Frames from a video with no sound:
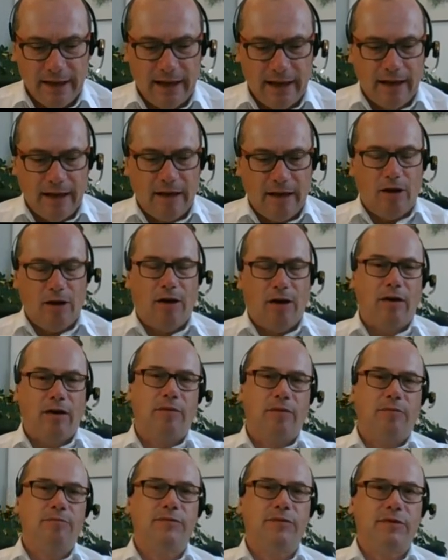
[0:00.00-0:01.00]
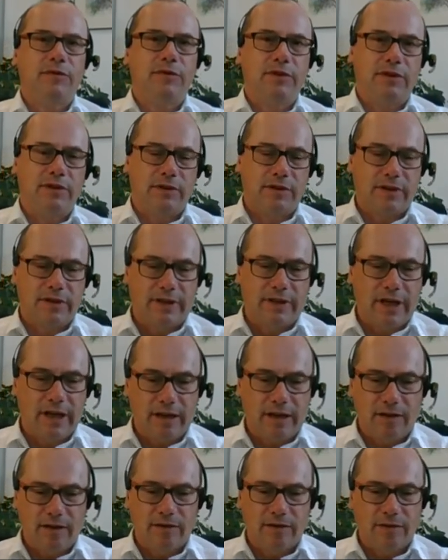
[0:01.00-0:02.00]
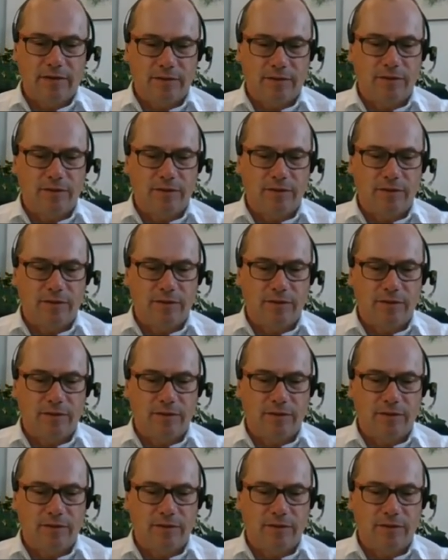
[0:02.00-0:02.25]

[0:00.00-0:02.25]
the